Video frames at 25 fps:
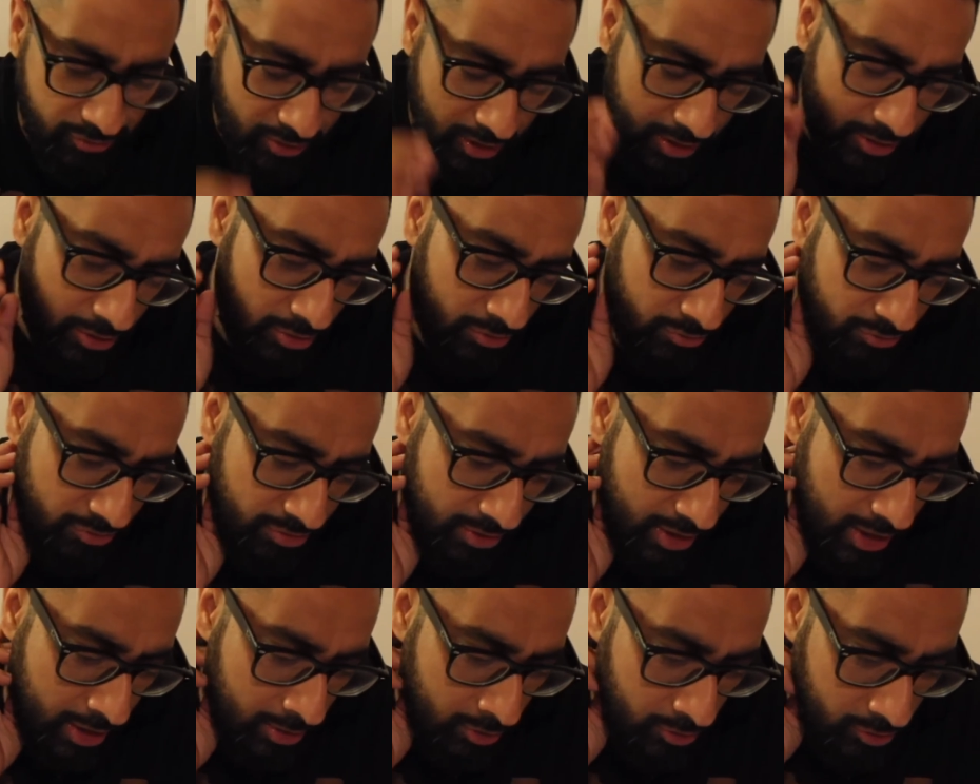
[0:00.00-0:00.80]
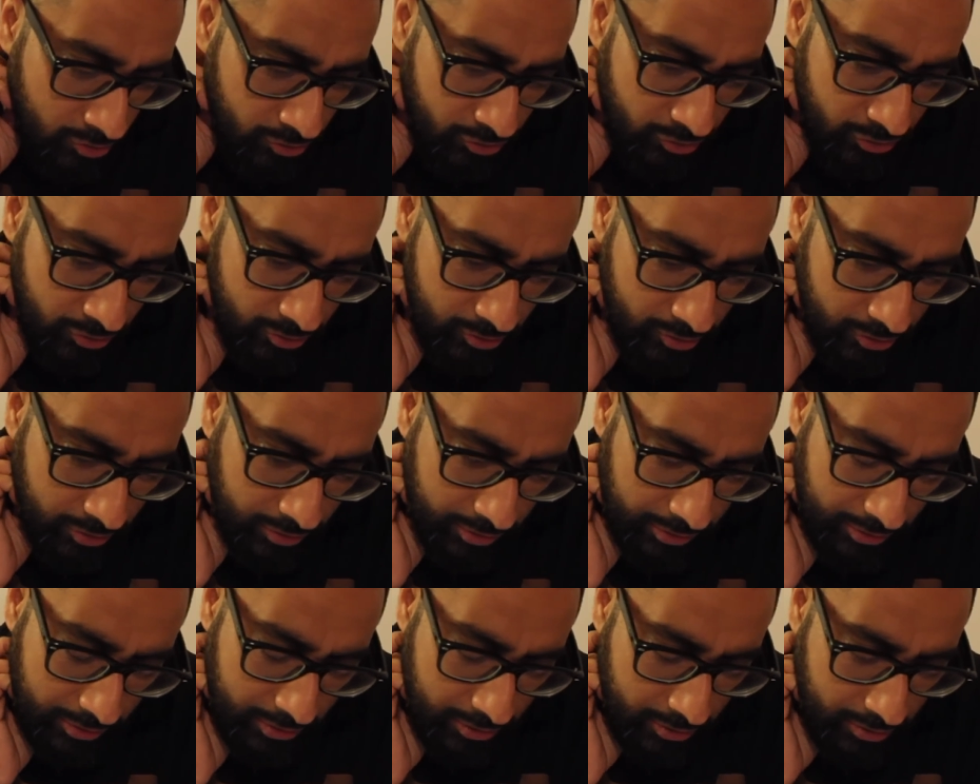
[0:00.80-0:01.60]
fight off Thanos,
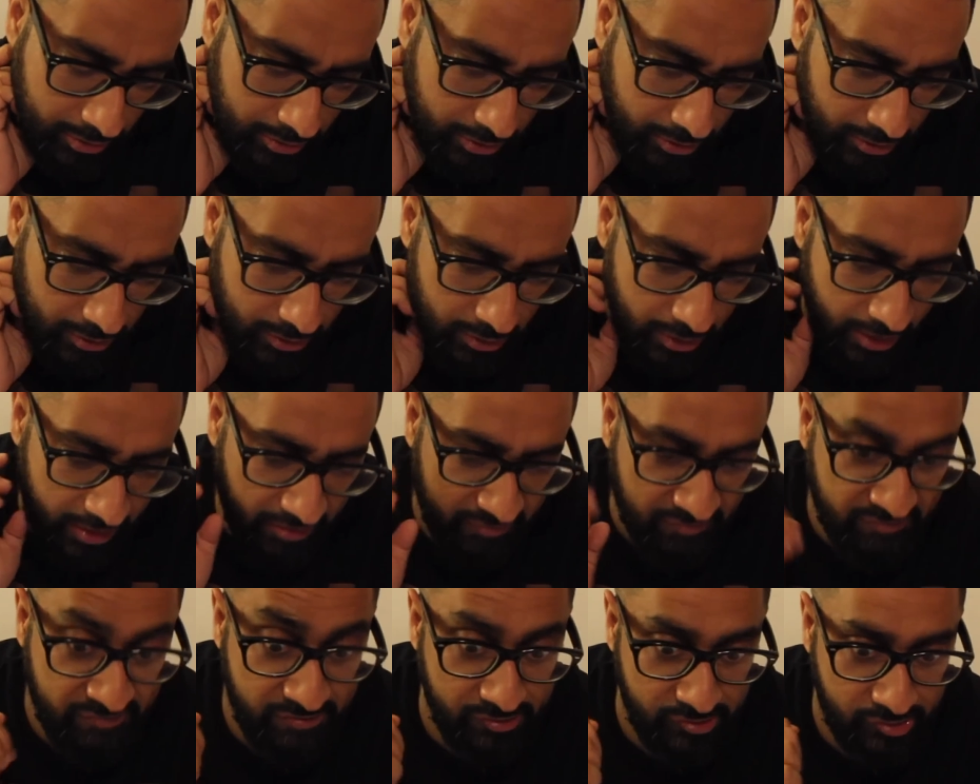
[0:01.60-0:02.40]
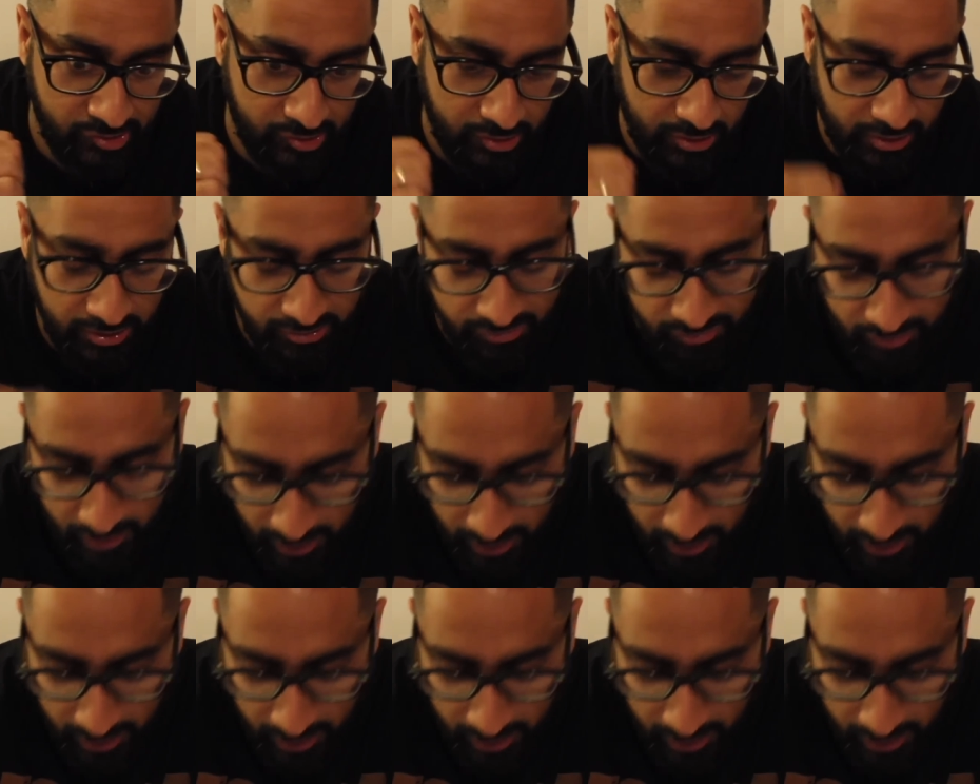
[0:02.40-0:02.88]
like physically